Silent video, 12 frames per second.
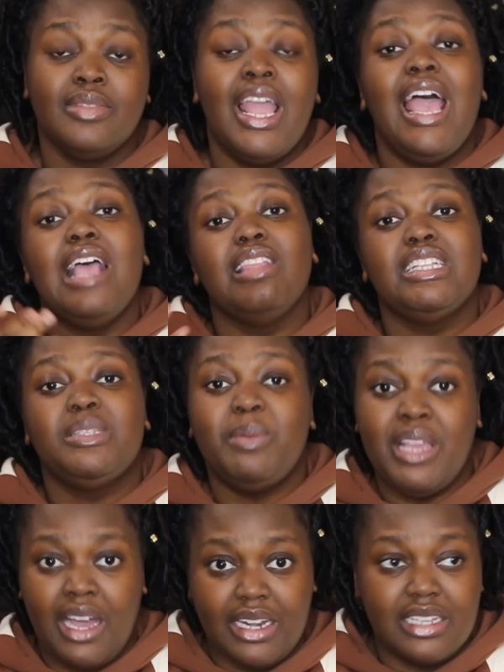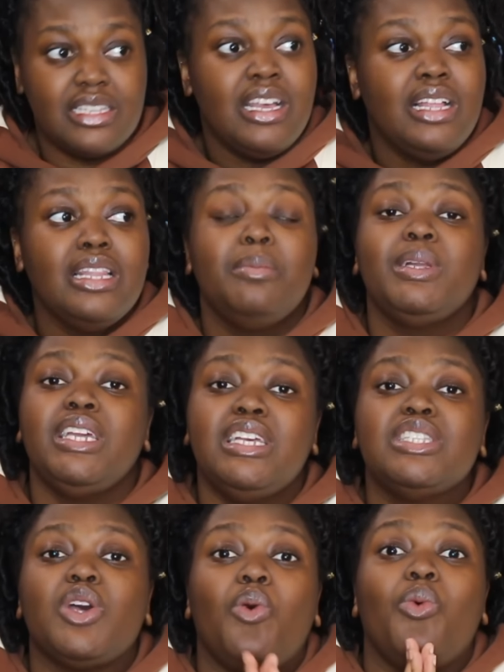And let's be honest, Liberty
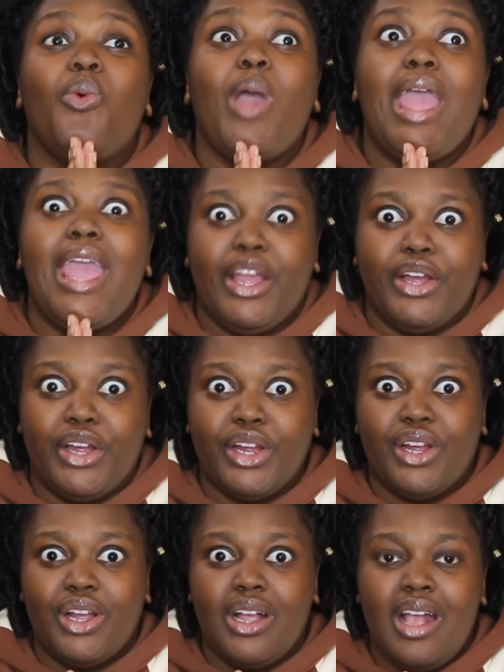is aware